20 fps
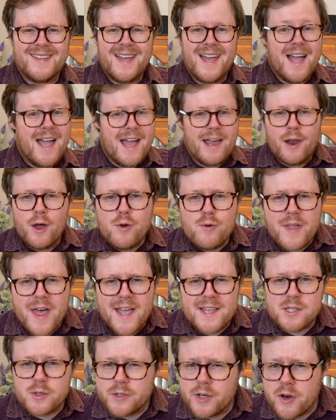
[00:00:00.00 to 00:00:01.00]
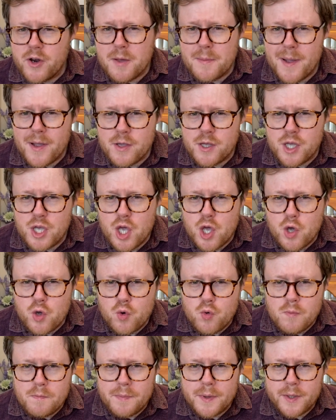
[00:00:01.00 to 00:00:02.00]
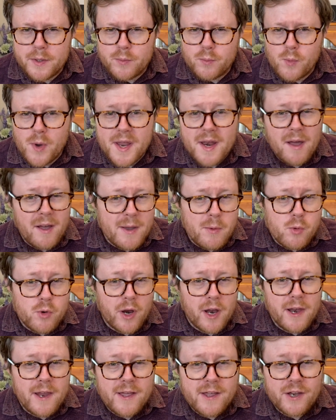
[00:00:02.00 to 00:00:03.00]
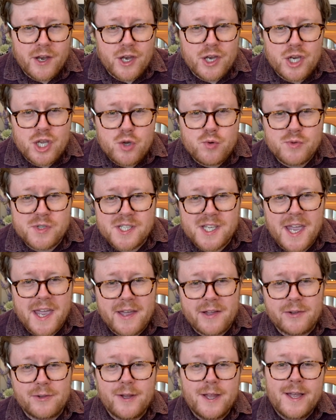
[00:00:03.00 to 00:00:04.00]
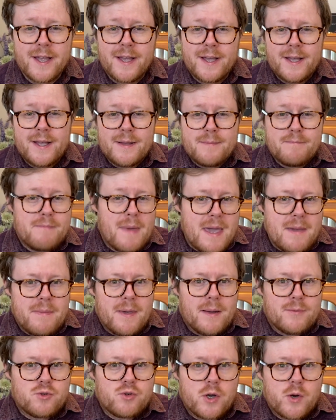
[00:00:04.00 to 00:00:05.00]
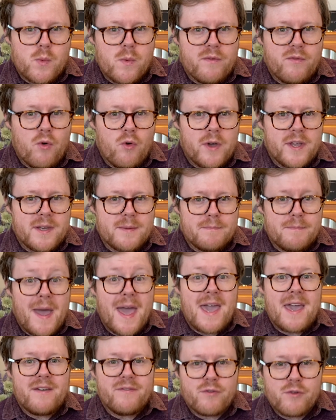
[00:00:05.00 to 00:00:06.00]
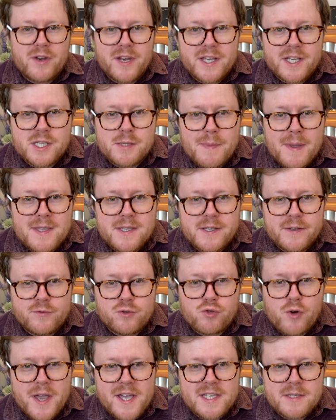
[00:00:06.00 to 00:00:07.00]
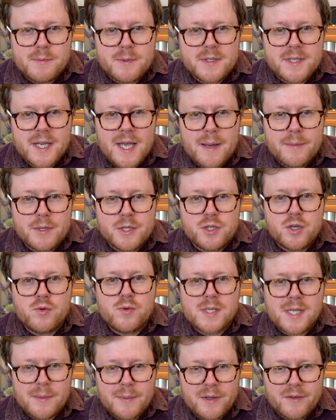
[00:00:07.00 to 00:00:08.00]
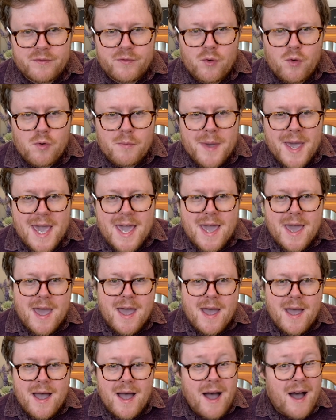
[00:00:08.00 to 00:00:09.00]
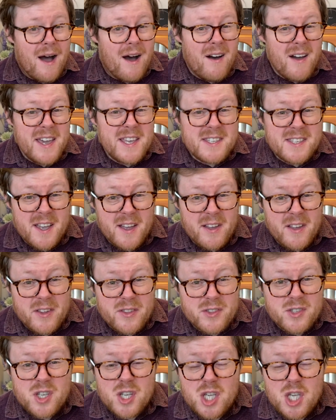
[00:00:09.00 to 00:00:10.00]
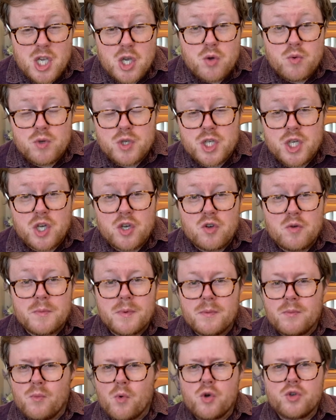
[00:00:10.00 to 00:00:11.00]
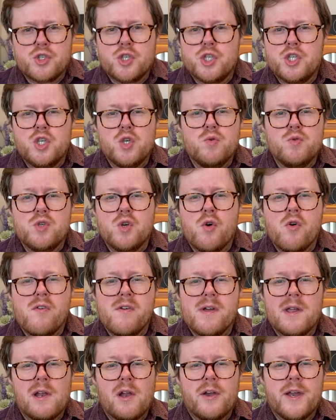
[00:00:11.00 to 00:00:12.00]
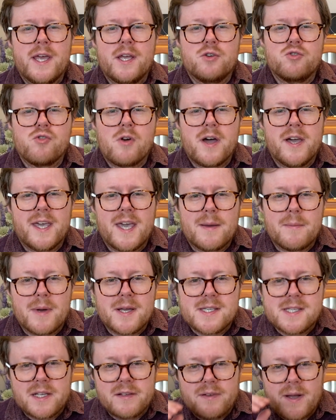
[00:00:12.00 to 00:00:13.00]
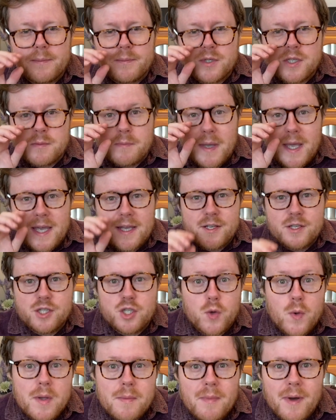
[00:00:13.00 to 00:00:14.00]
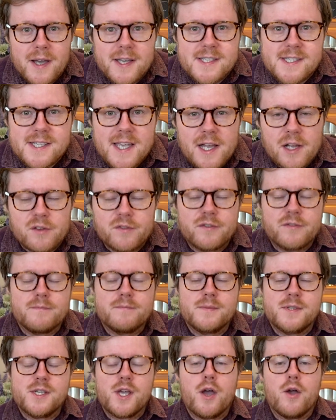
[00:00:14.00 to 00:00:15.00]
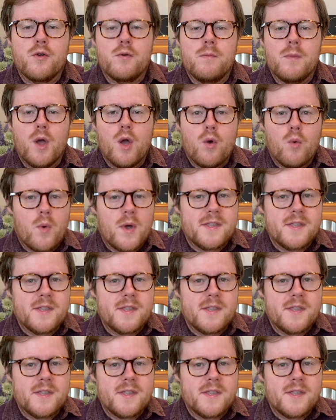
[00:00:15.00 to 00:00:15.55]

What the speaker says: Hello there. So I don't know about you, but when I want to learn a new skill, maybe I'm trying to avoid paying for an expensive tradesman to come and do something for me, I turn to YouTube, watch a tutorial on it, try and get myself up to speed and do it myself. So when